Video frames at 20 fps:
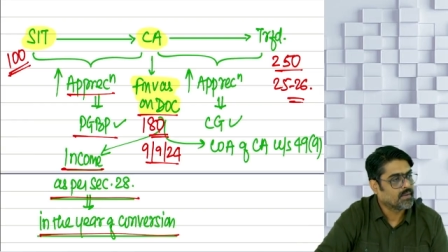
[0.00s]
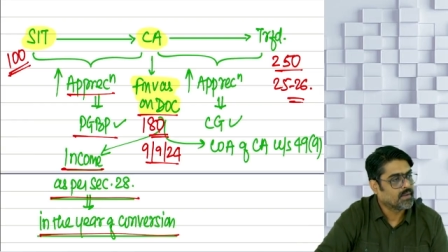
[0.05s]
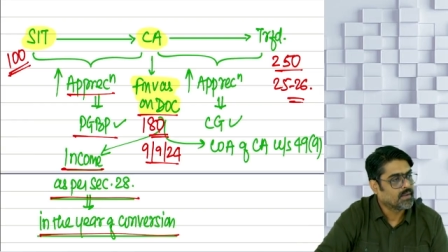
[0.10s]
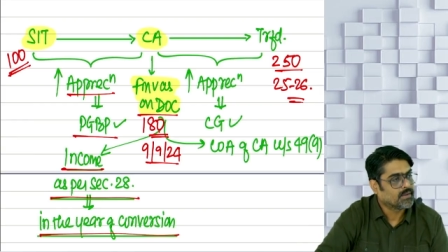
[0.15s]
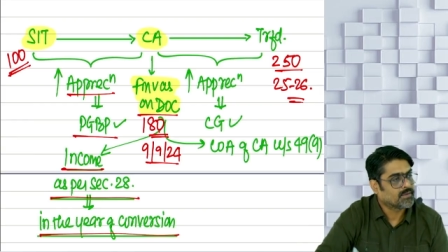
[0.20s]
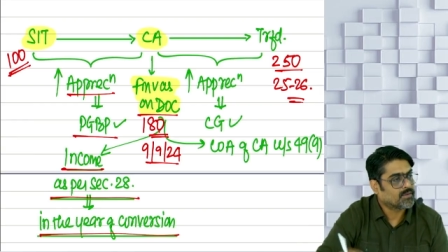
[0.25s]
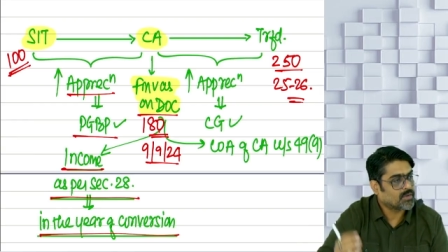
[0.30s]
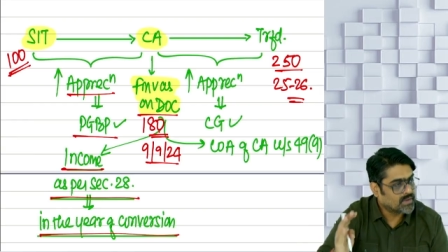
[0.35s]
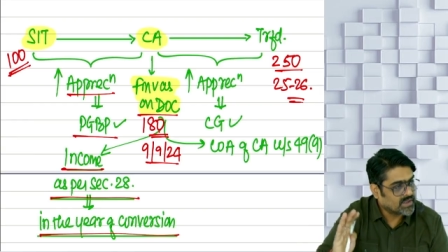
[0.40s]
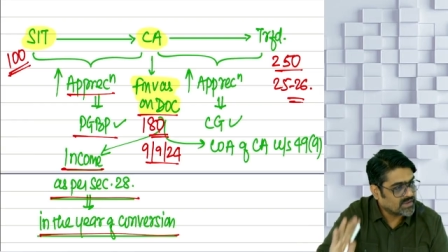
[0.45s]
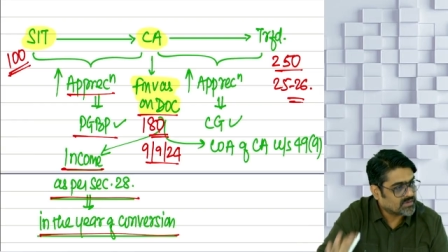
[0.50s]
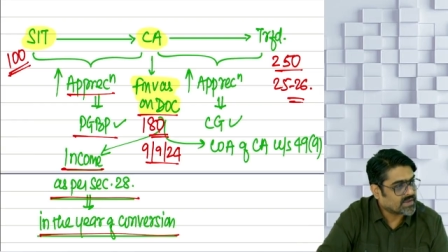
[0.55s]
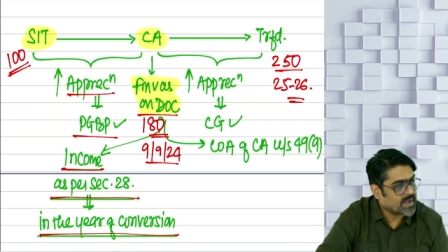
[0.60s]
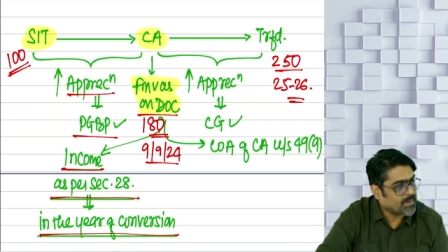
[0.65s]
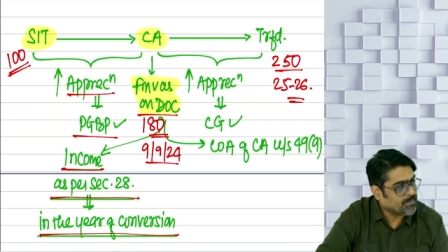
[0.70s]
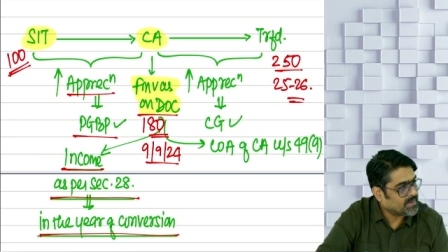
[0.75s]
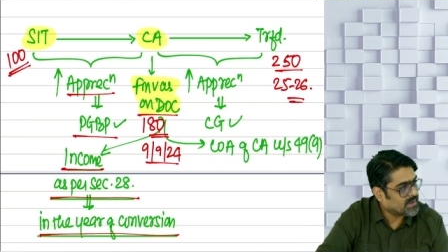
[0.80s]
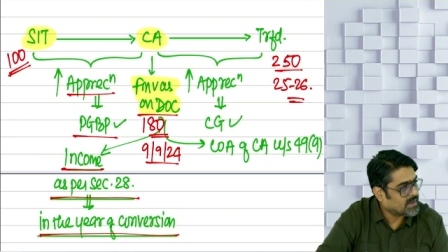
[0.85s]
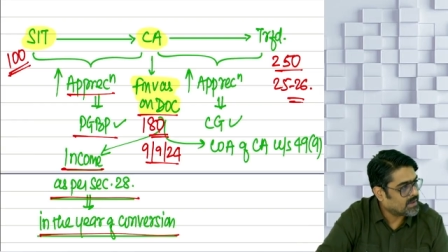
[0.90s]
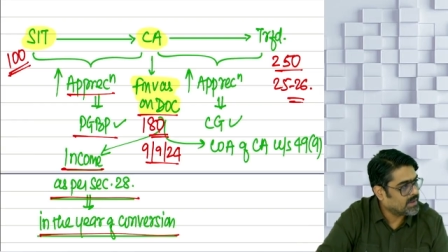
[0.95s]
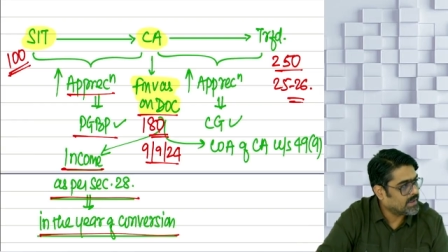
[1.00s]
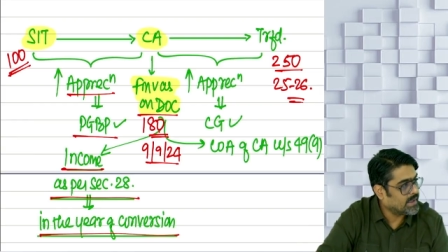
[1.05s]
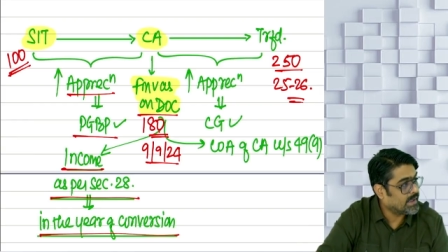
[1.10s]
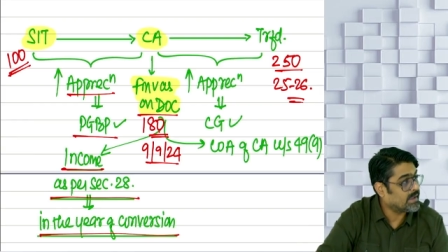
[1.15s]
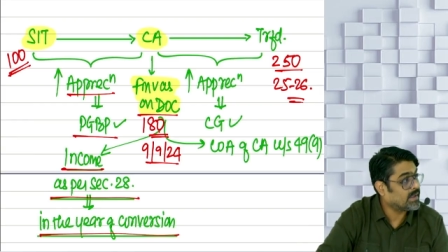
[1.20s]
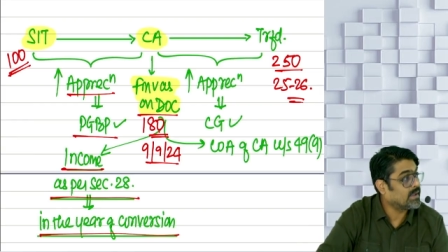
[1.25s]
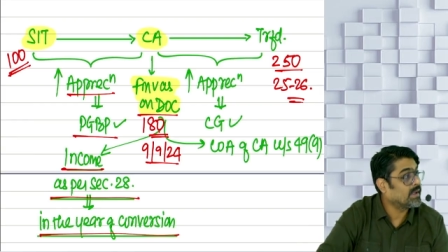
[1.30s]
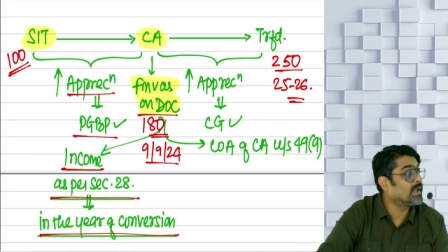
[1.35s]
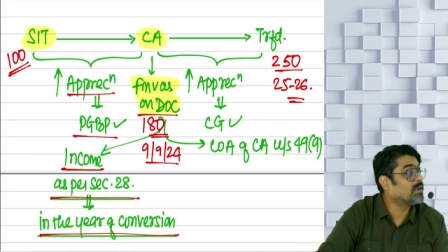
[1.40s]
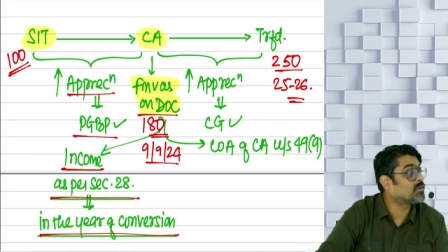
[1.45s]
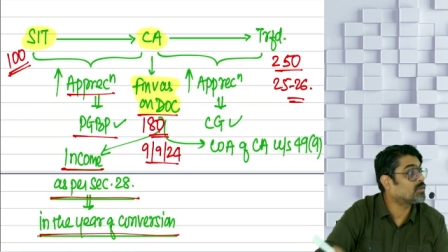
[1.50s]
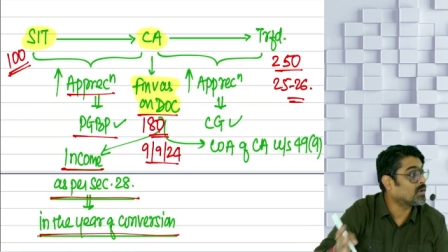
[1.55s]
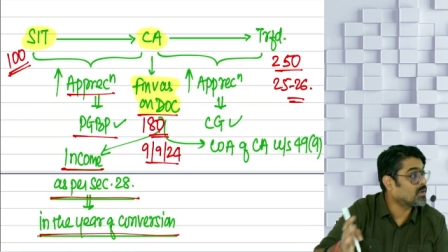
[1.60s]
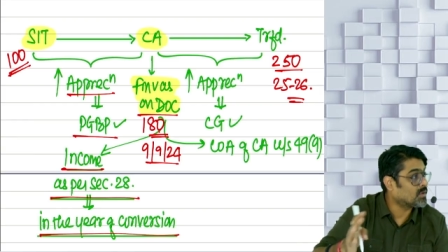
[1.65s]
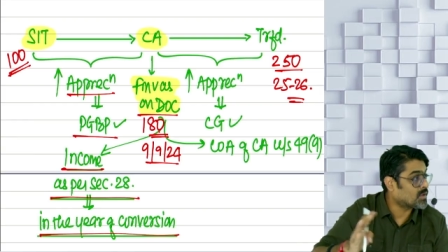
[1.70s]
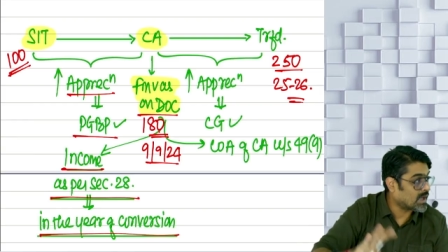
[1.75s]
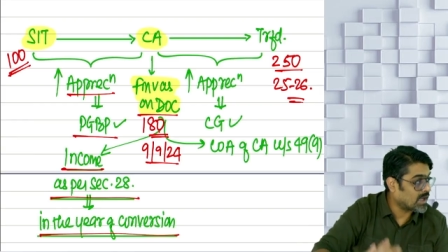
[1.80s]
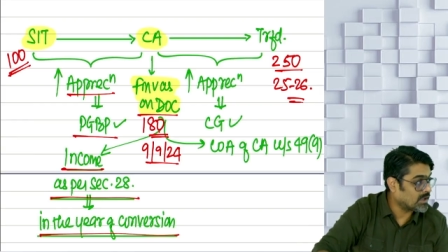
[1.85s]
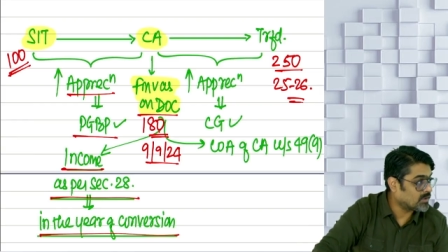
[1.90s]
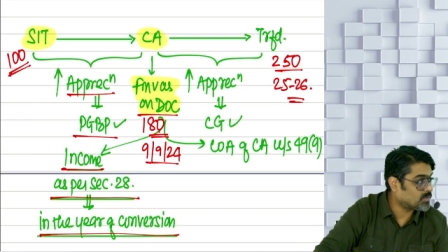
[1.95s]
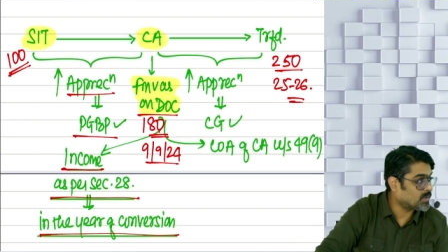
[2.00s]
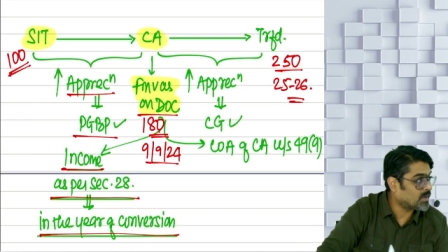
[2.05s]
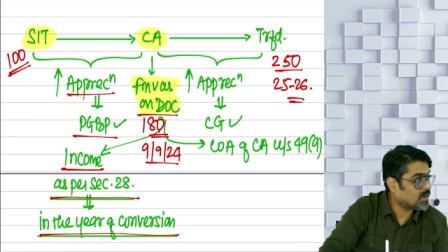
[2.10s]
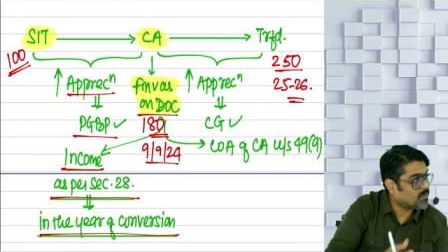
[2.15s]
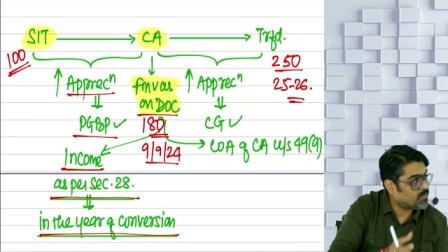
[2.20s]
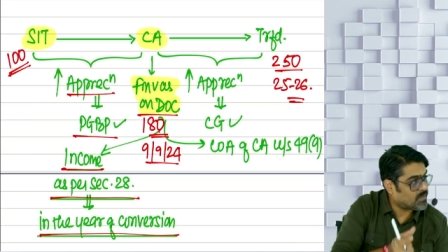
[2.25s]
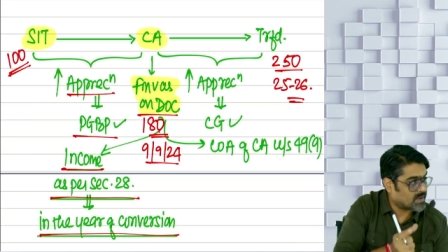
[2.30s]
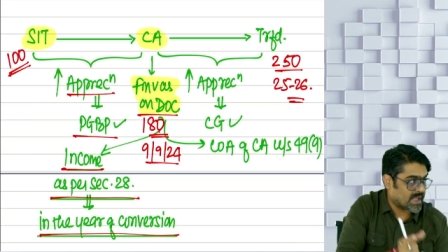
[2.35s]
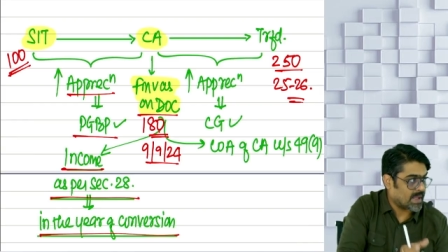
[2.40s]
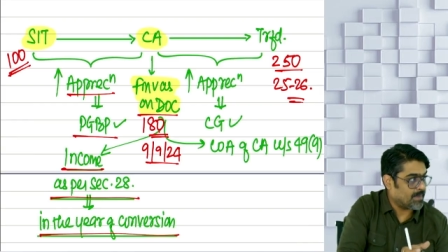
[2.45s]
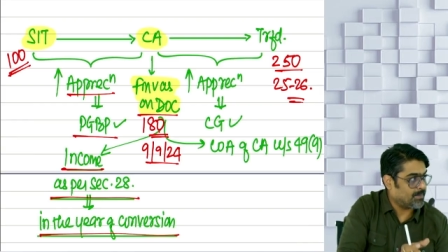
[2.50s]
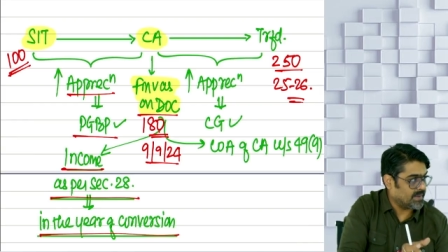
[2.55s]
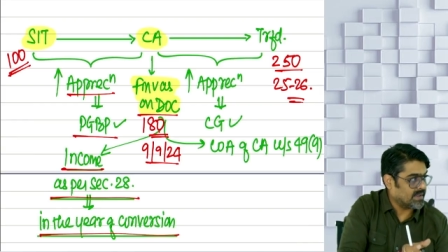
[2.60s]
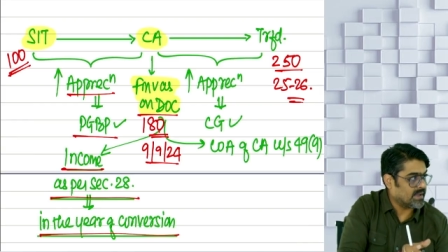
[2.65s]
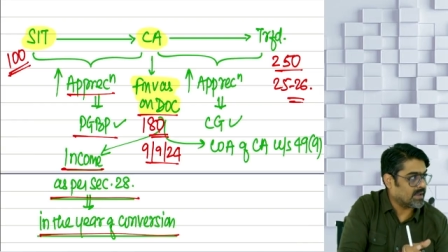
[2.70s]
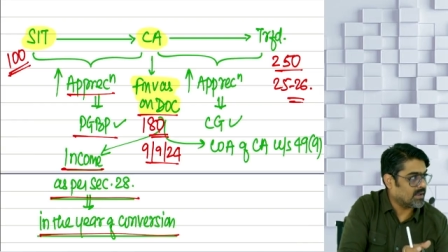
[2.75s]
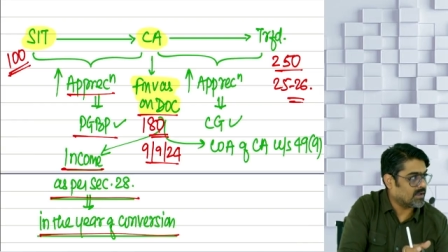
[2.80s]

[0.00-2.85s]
So this capital gain is on transfer of a capital